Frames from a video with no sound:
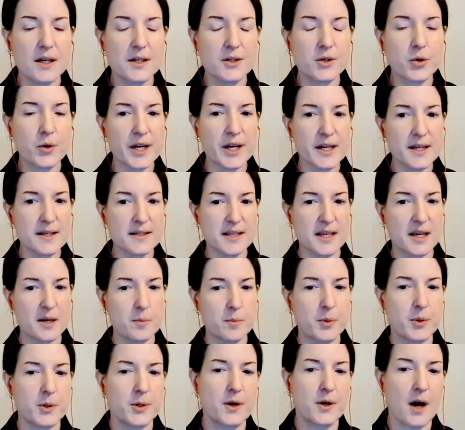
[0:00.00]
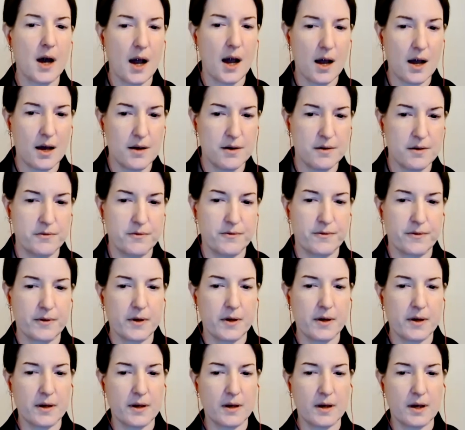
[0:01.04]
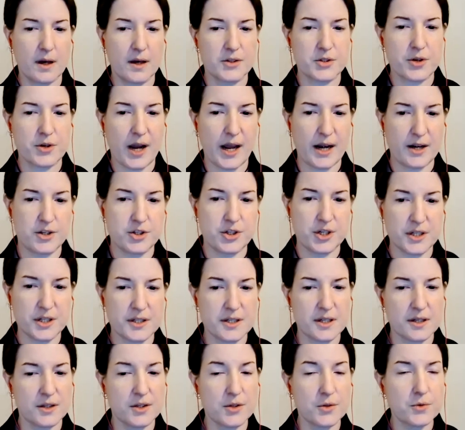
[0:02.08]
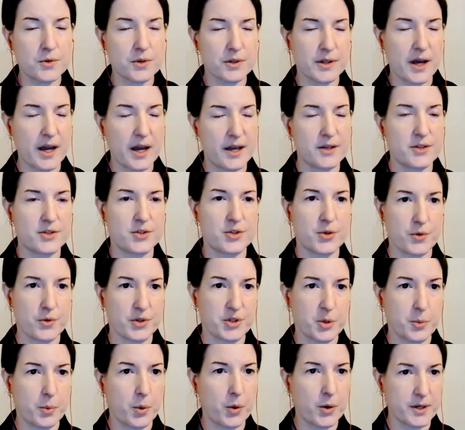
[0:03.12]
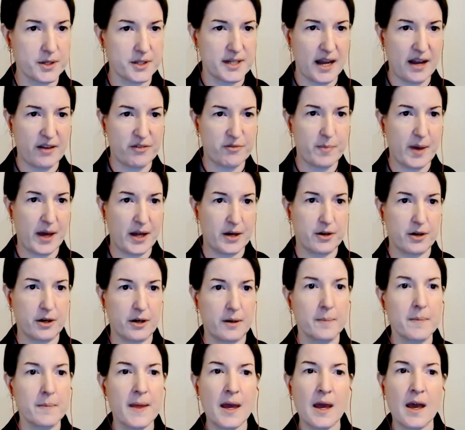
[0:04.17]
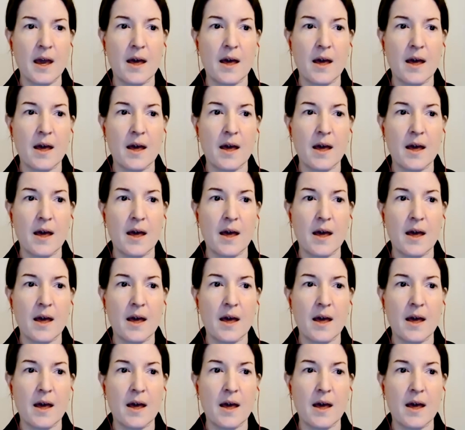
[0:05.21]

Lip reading: A great example of a strategy to utilize your support staff better